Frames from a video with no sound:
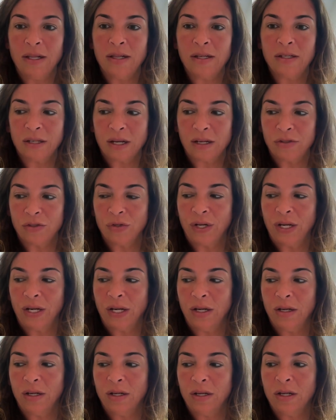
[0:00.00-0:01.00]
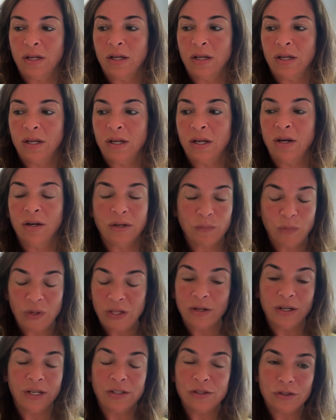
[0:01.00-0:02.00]
in this country,
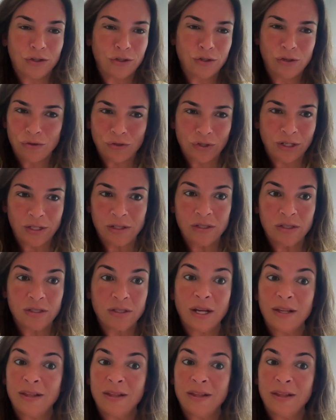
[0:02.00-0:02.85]
with our institutions.